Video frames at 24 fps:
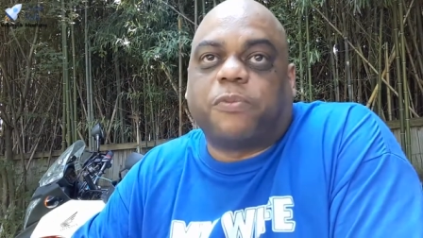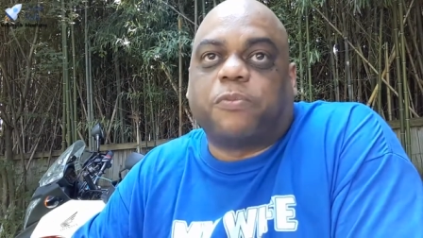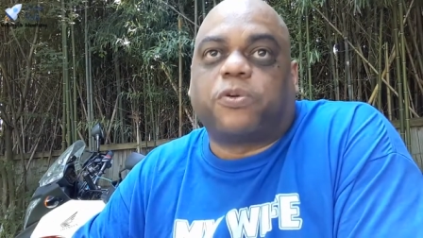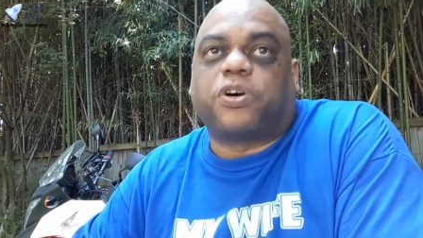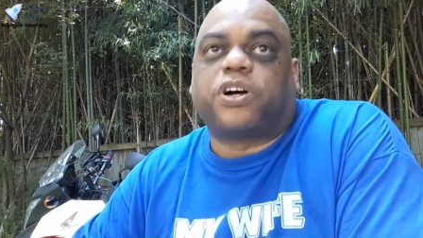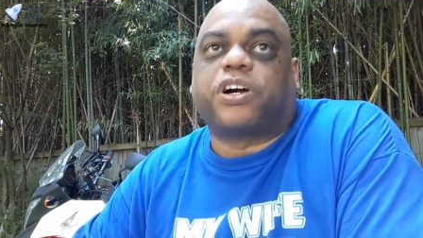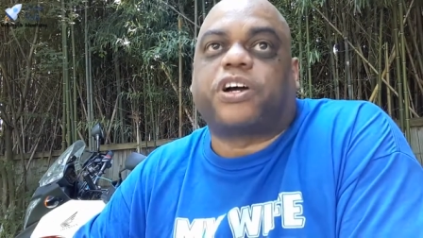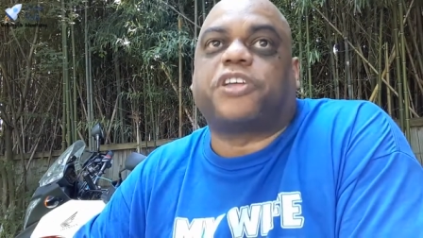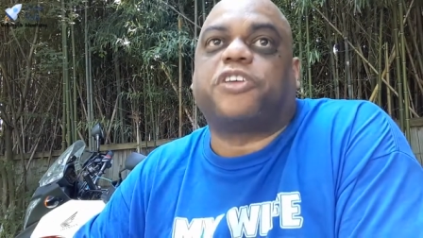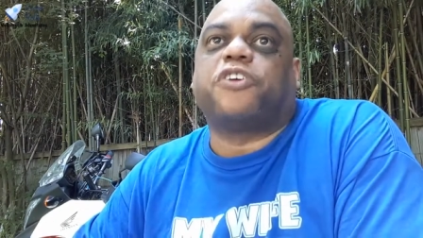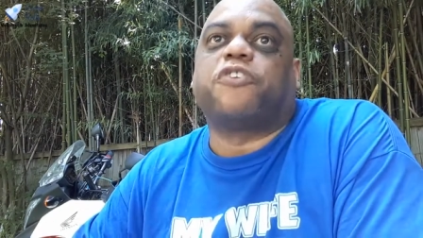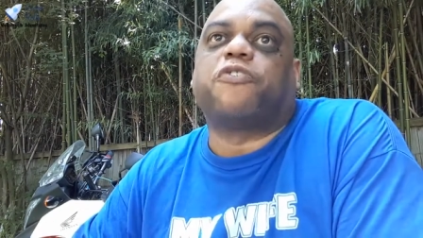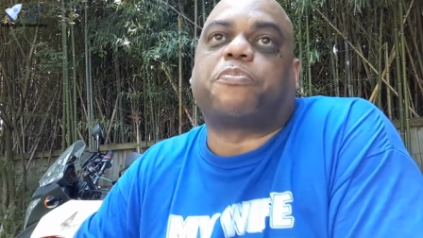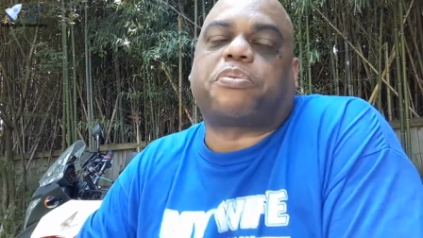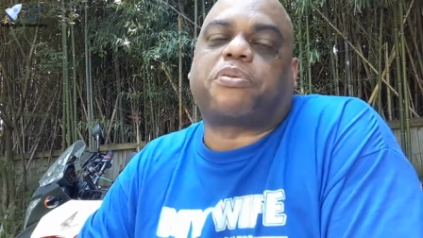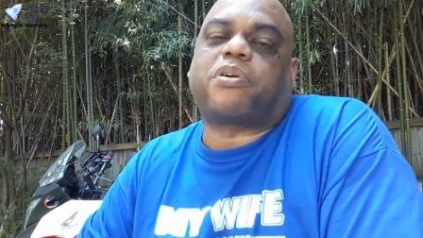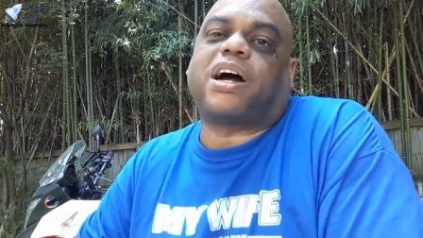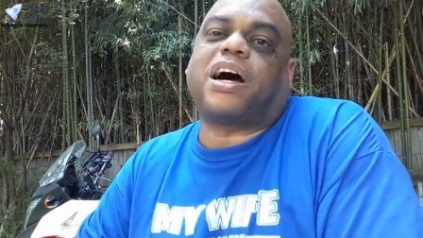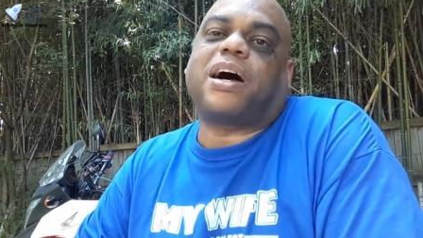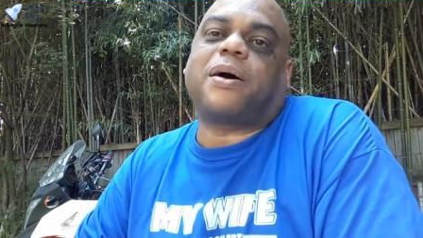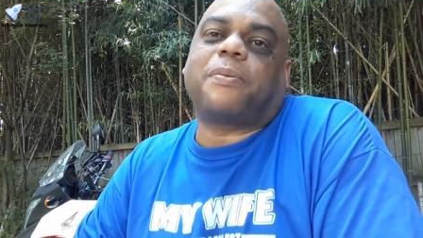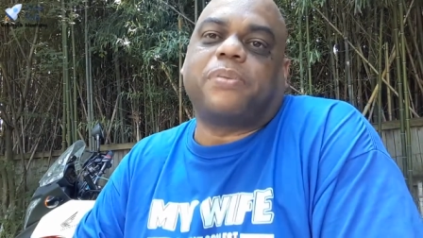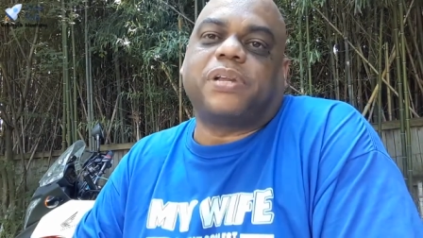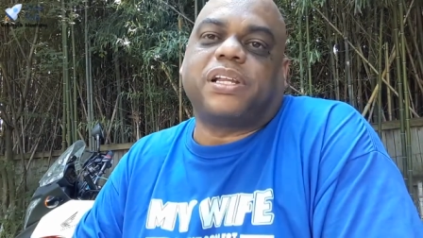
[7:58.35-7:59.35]
work, you've
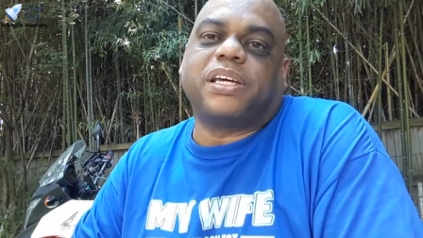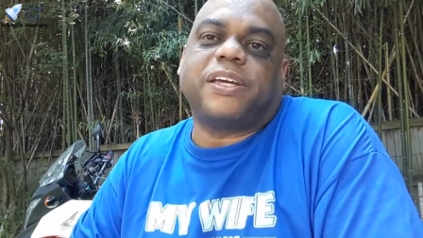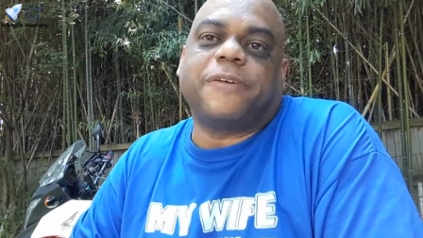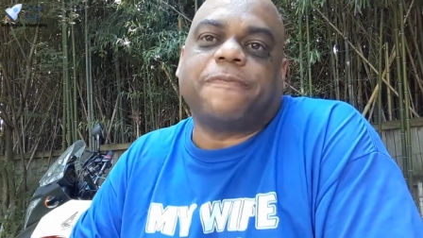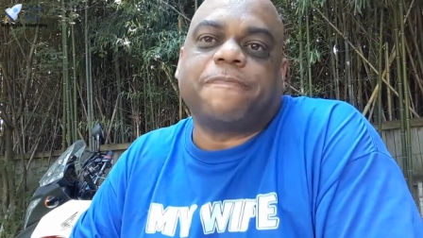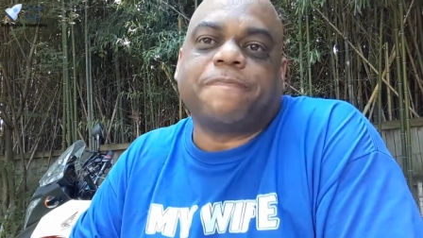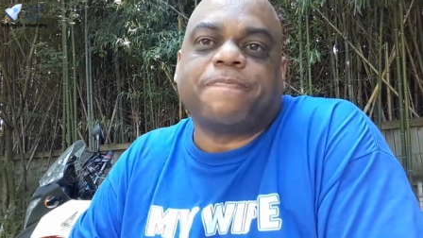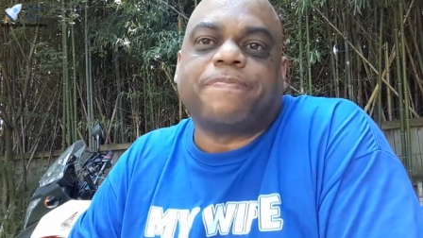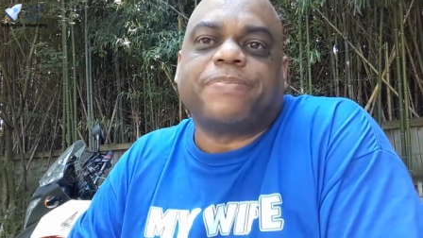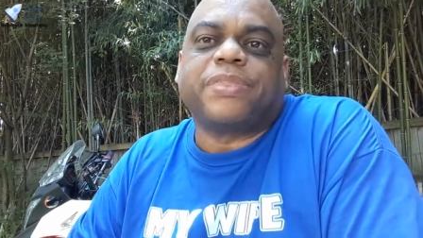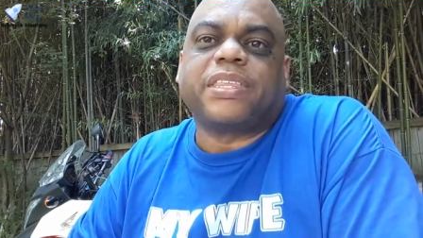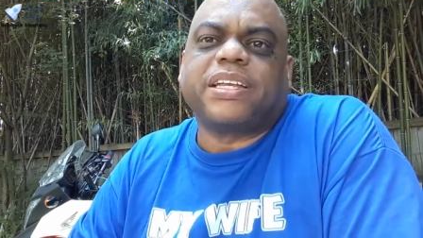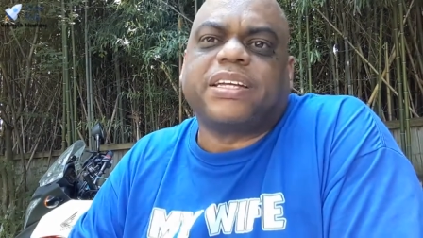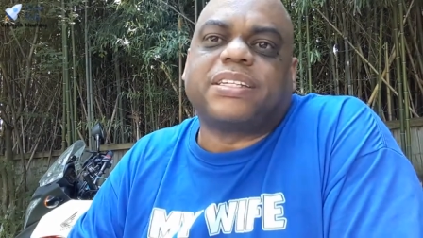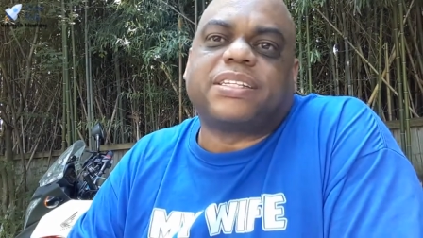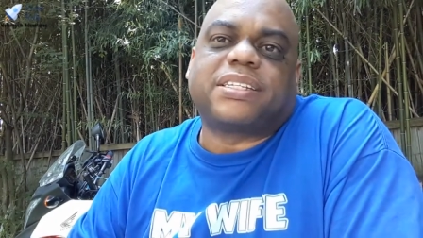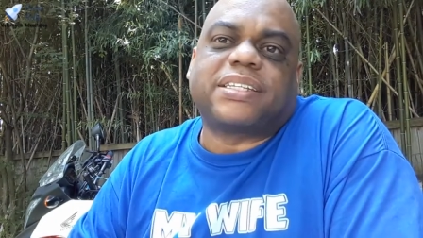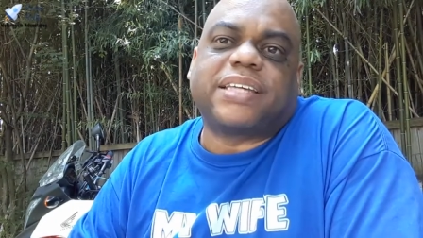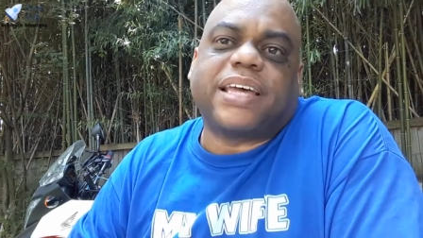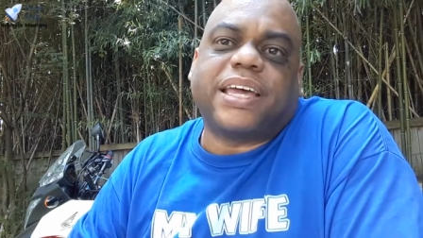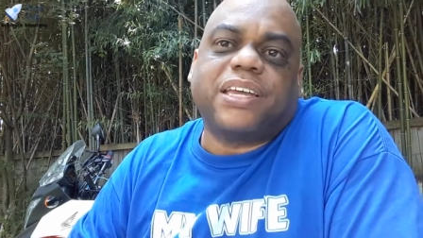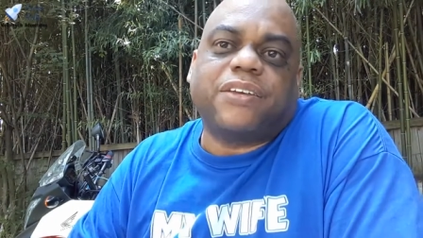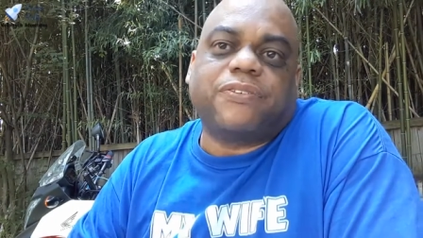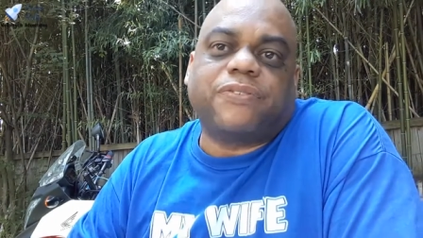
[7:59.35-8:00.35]
probably
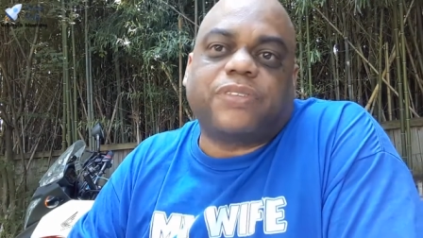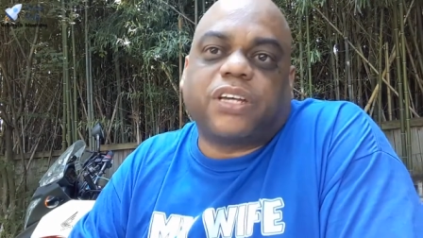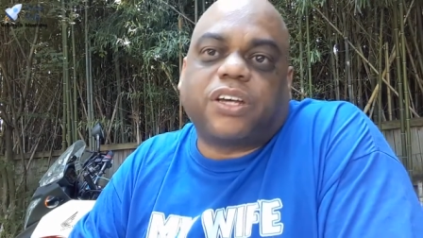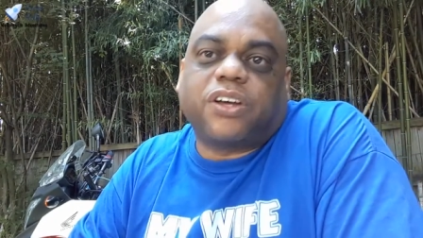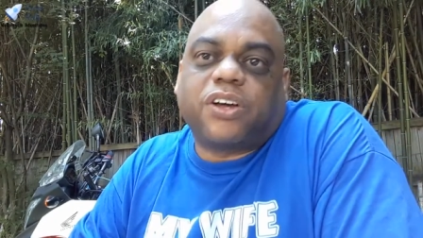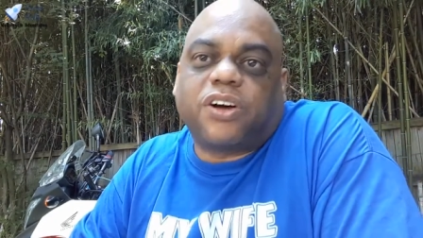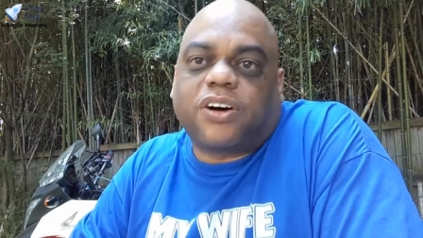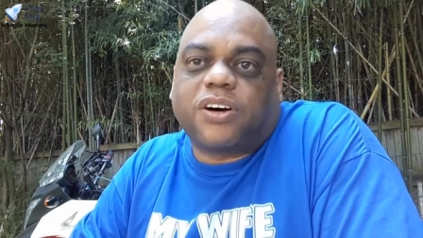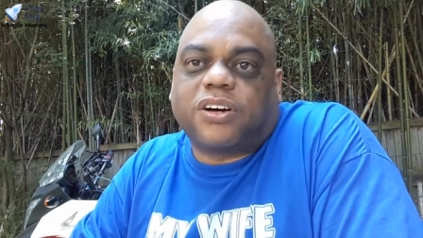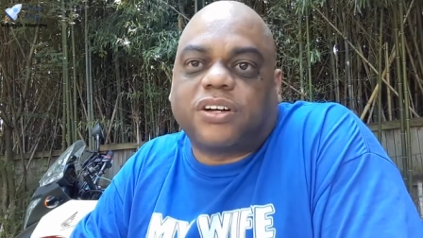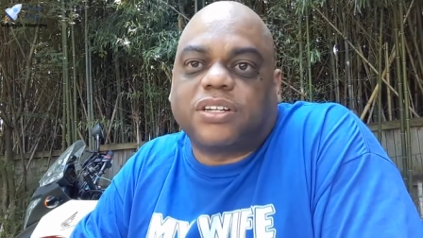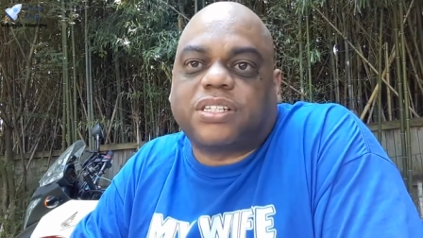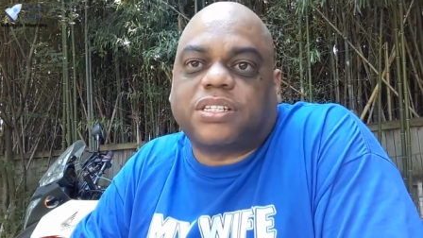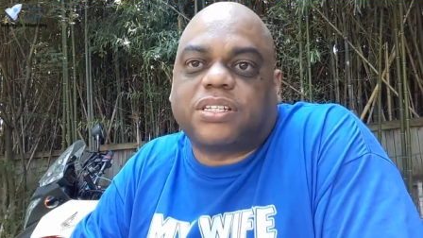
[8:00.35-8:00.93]
saved the cost